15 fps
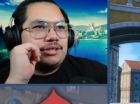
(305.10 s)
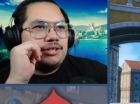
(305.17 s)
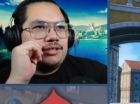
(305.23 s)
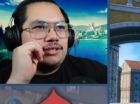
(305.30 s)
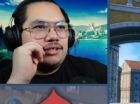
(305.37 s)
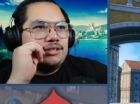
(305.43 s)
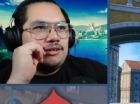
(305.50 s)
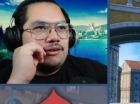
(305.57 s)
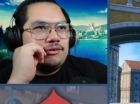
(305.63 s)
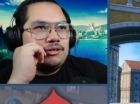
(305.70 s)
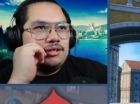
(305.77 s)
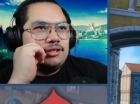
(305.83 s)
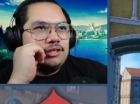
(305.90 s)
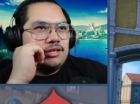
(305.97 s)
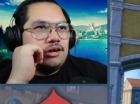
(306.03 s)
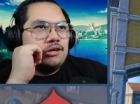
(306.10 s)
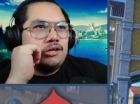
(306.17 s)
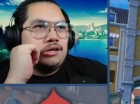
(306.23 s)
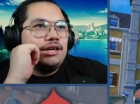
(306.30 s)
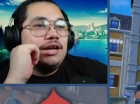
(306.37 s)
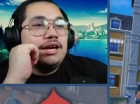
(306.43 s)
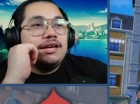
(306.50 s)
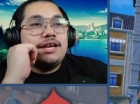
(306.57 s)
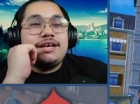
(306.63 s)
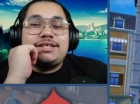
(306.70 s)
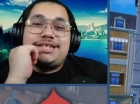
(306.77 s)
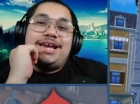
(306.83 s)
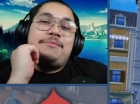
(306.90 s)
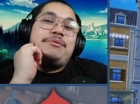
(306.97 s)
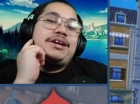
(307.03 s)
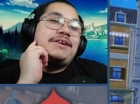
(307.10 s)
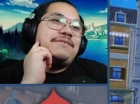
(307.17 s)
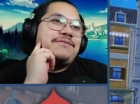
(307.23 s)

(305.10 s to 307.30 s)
easy to go to Dialga. Yes, I brought a